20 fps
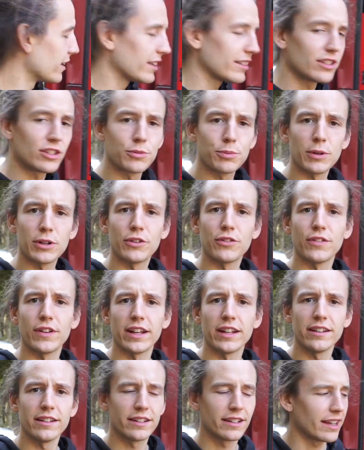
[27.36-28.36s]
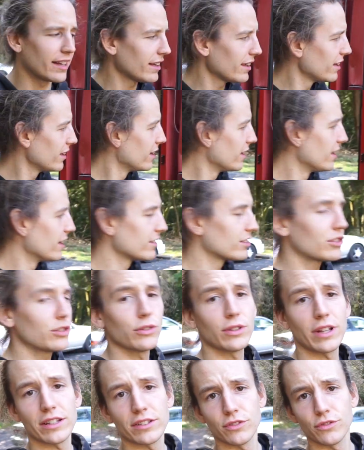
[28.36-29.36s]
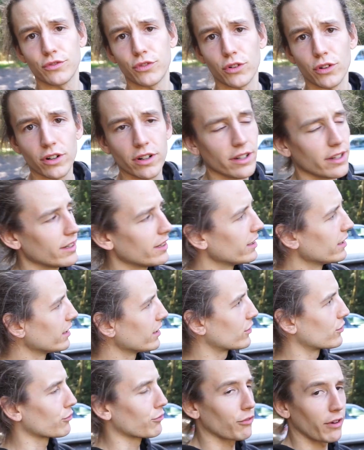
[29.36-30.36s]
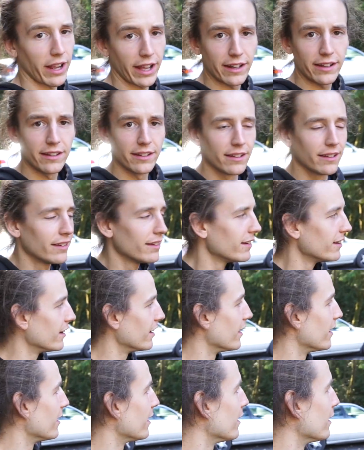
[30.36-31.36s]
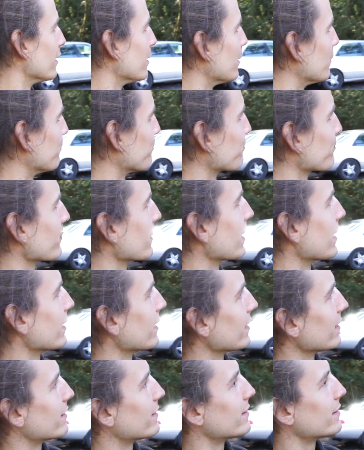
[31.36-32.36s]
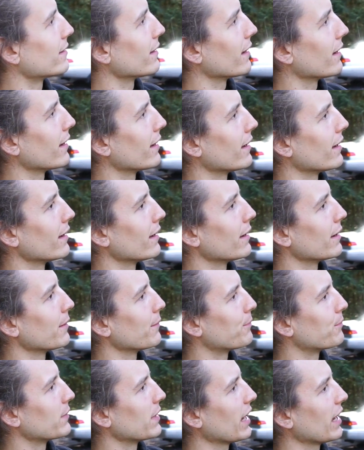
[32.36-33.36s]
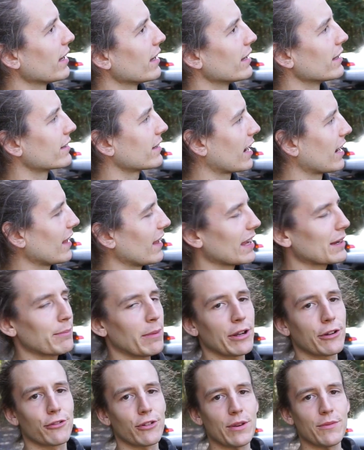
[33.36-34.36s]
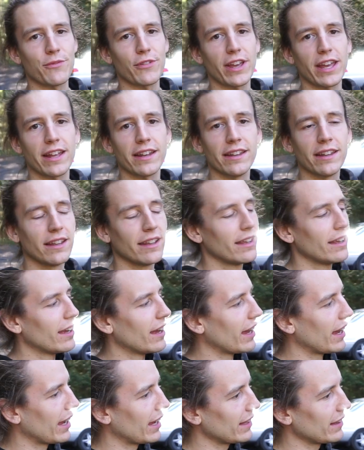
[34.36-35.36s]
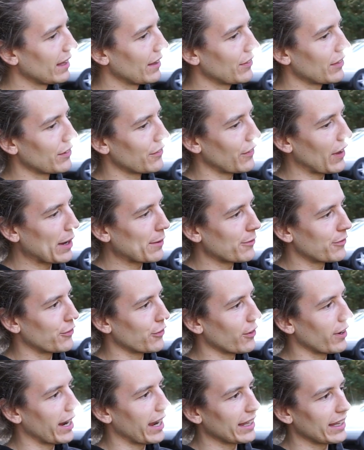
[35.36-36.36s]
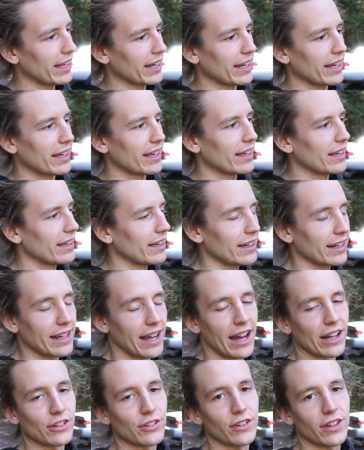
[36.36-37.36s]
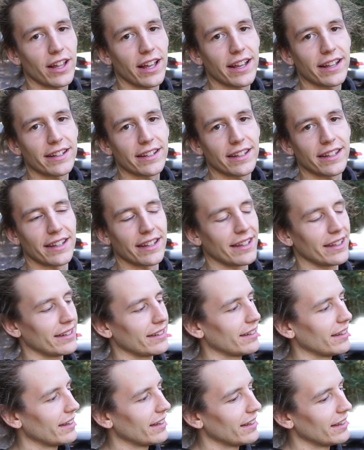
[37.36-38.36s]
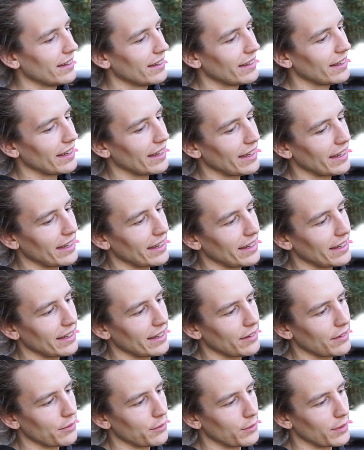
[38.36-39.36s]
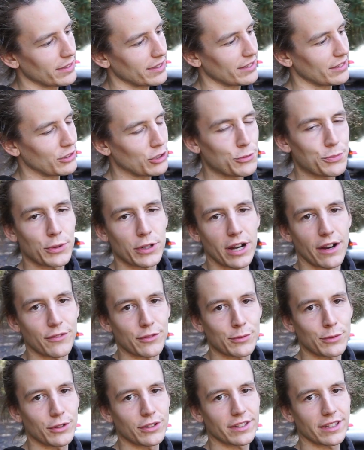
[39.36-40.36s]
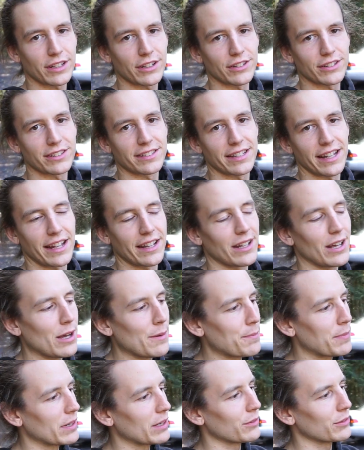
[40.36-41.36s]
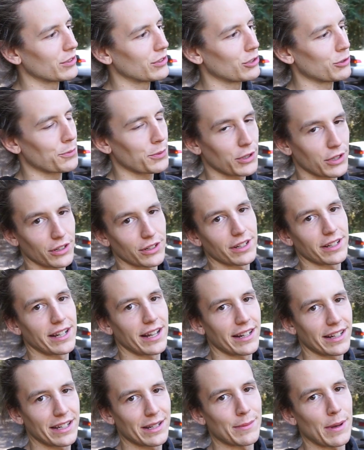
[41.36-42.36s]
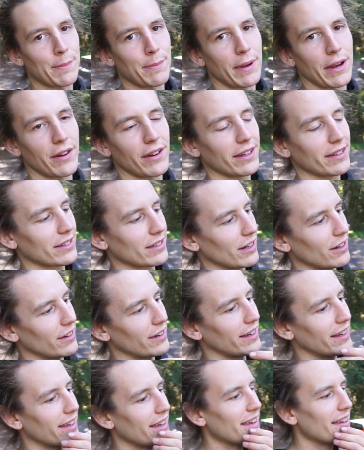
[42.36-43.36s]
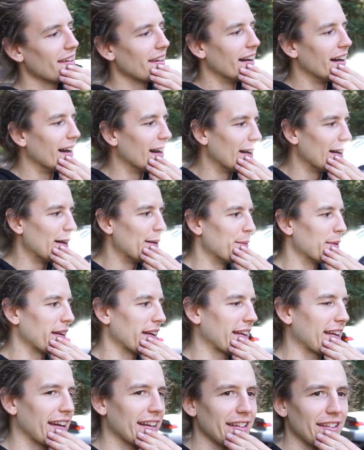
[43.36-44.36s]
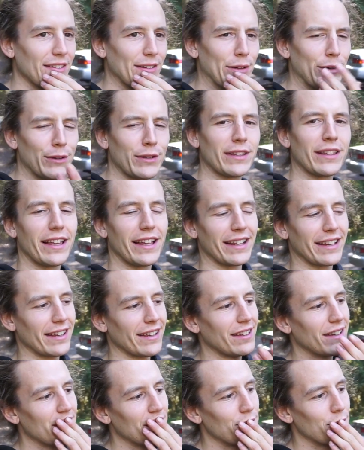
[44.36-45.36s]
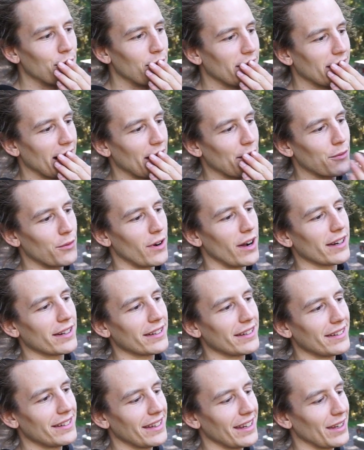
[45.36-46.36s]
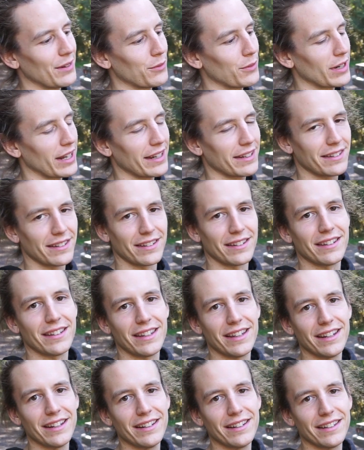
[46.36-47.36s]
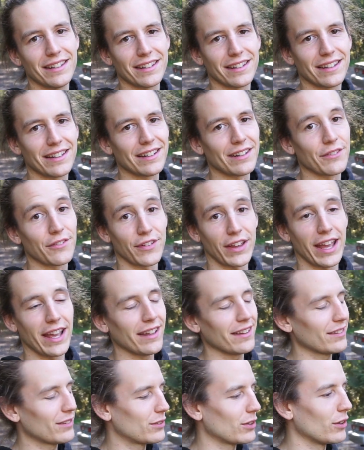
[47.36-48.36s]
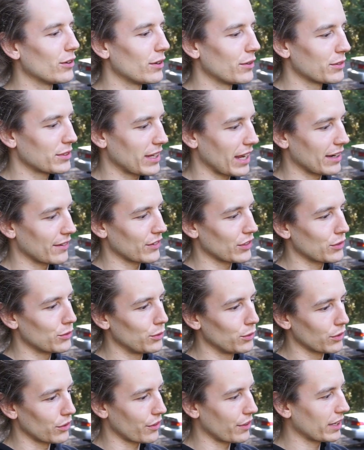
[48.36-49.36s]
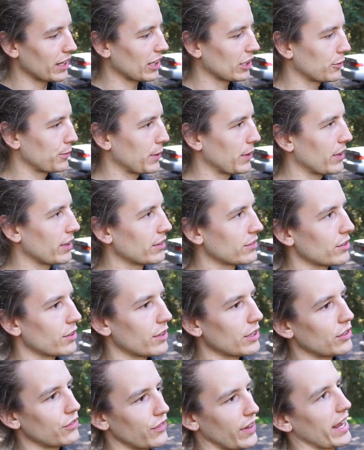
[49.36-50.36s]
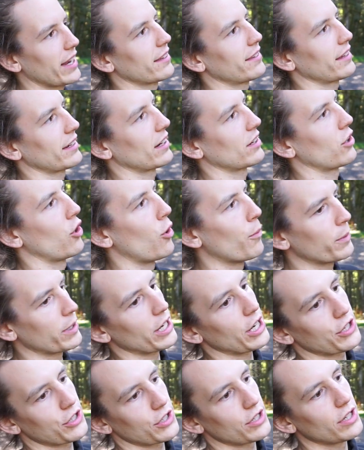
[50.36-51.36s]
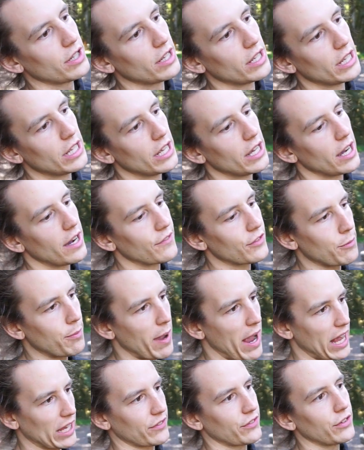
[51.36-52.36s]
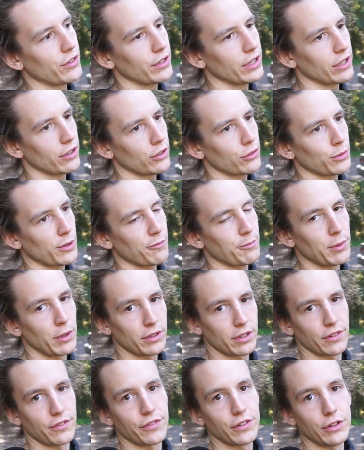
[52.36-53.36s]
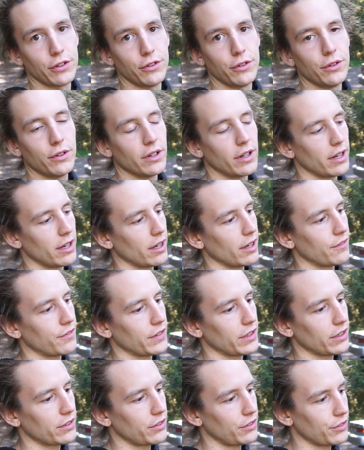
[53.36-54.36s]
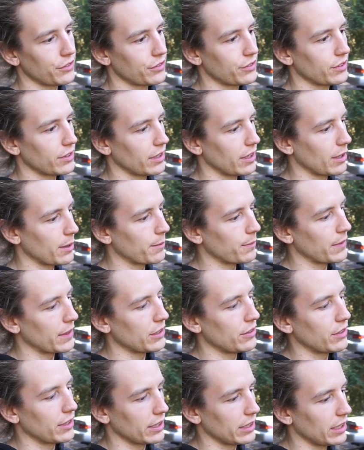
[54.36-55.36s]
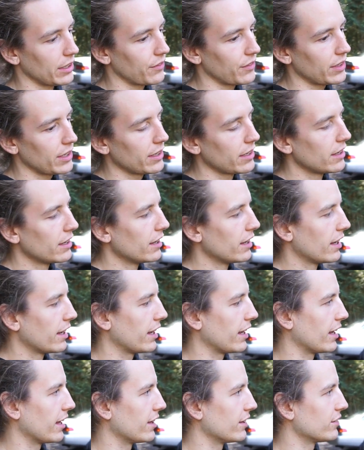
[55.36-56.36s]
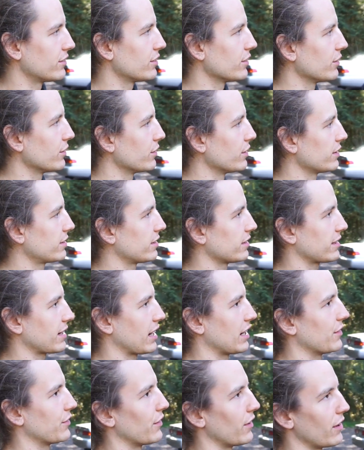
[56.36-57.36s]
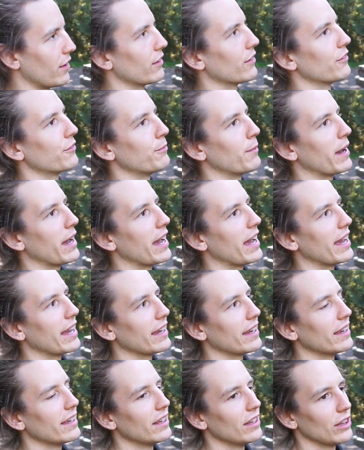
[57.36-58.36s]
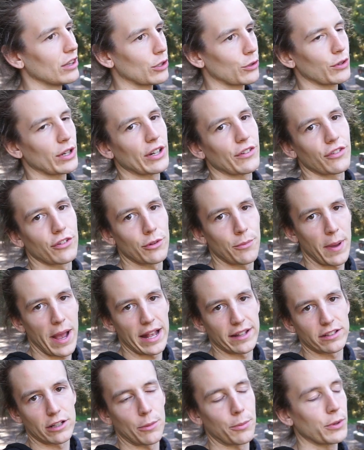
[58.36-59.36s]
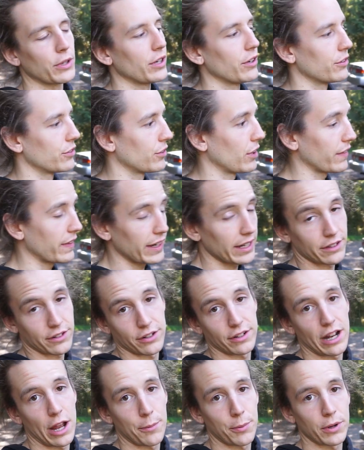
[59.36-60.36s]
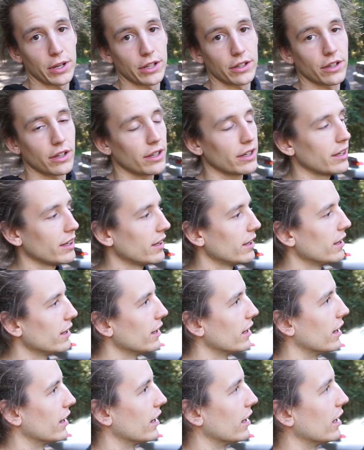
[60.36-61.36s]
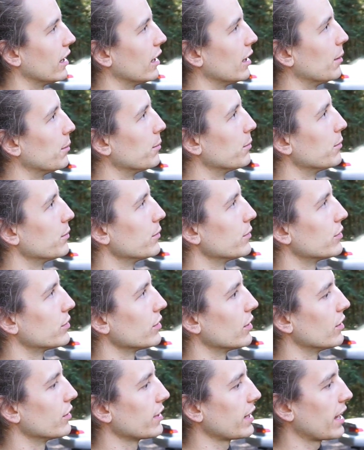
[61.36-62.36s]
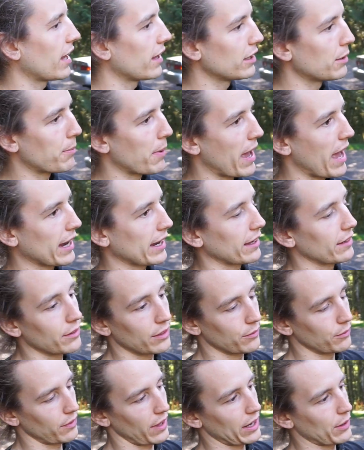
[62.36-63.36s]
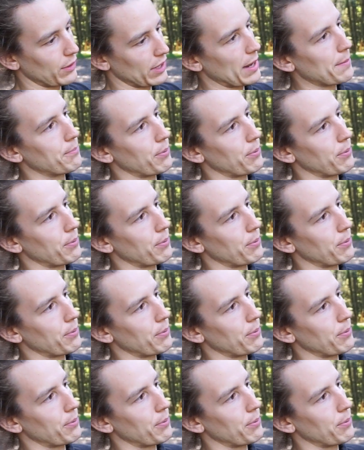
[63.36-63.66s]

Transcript: It's a Sprinter van. Yeah. It's a 2004. It's red. Um, it's uh, yeah, it's kind of like my dream van. I lived in a van before. I had like a Econoline, and I wasn't super comfortable because I couldn't stand up, but it was super good to kind of get my bearings going. Um, and I kind of learned like what I wanted and what I didn't need in a van. So it was kind of a cool learning experience. So this van is like a culmination of the past few years. We've built a few uh, vehicles um, that you can live in. And so this is kind of all of my learning from the past couple years. So I think it turned out pretty good. Um, so yeah, in the back, it, like when I